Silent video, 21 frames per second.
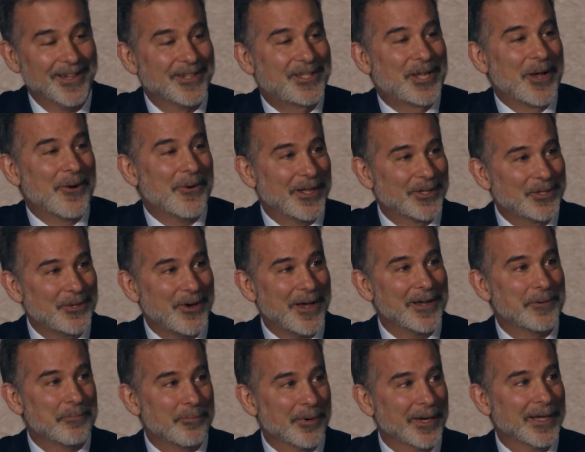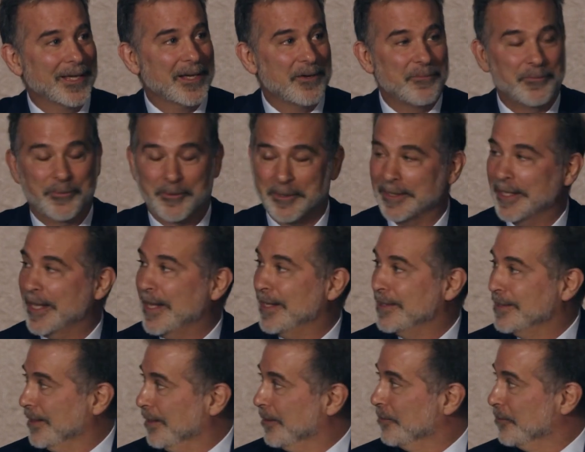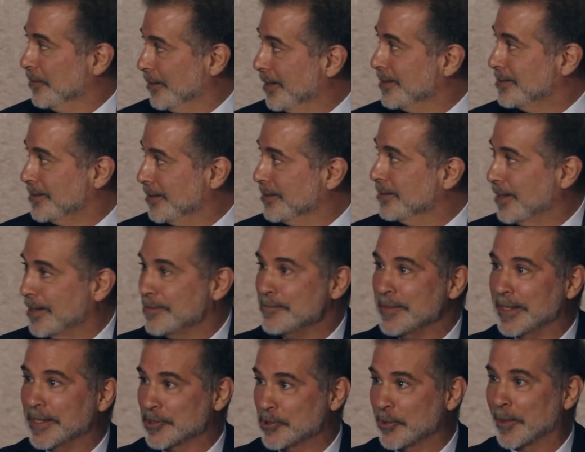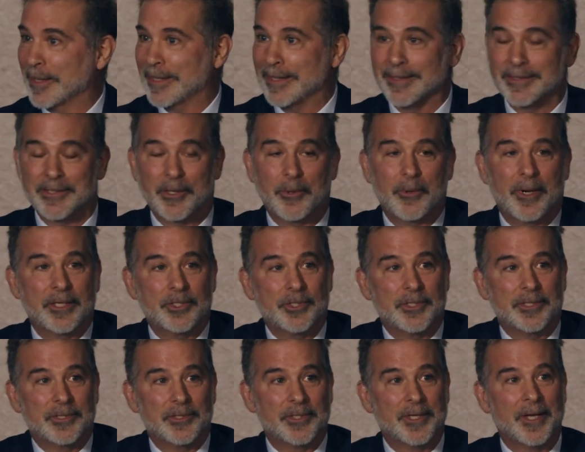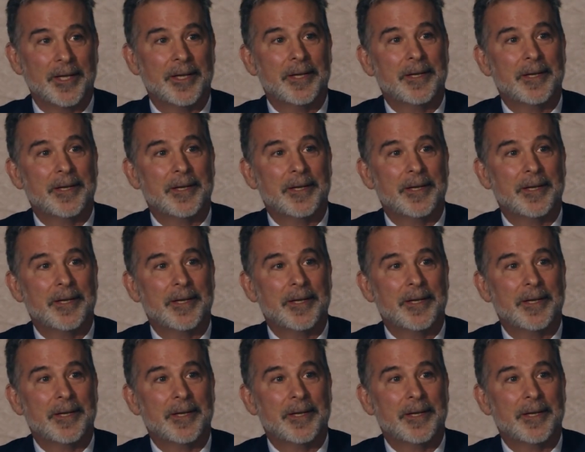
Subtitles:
So I'll try to bring it in for a landing in less than 10 minutes so I can get to questions.